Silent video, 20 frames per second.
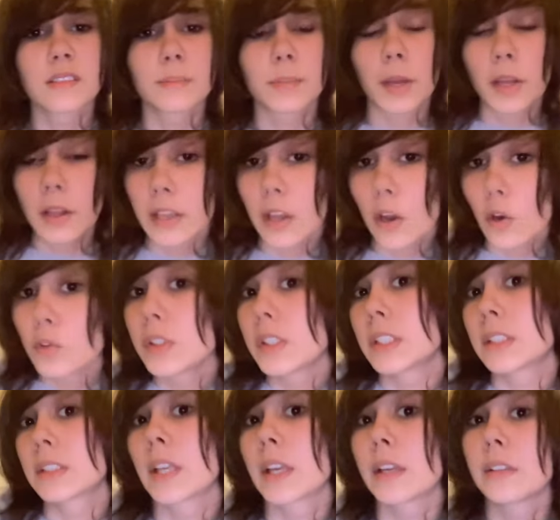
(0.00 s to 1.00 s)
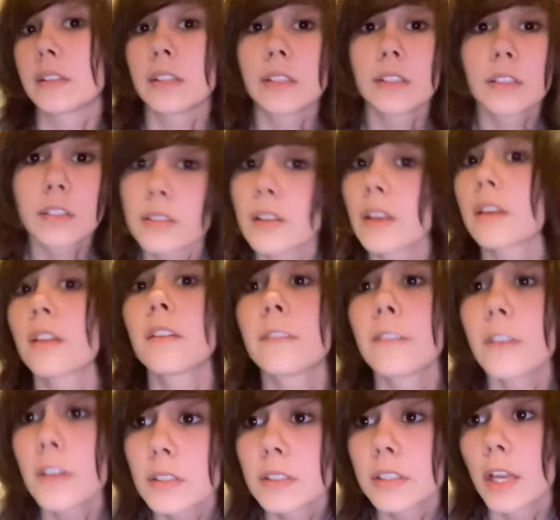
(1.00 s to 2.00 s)
but, like, only slightly, because, like, the
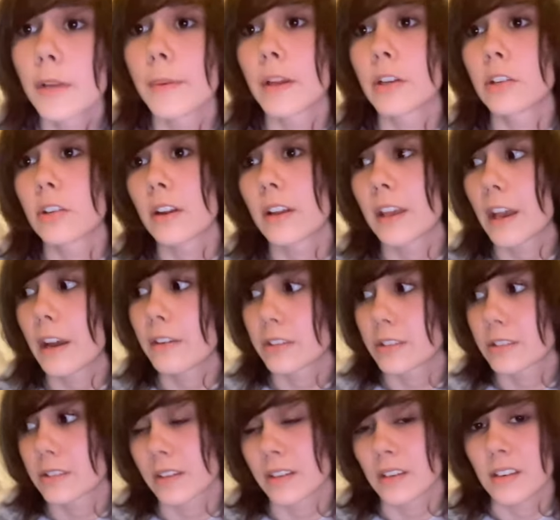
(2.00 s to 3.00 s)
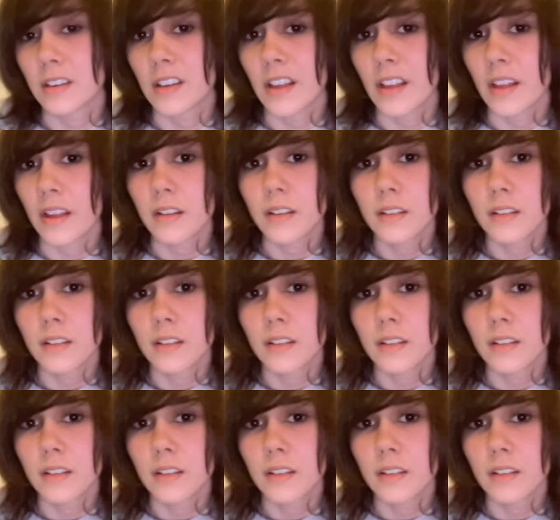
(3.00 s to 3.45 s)
first time I drank it, I was just like, ugh.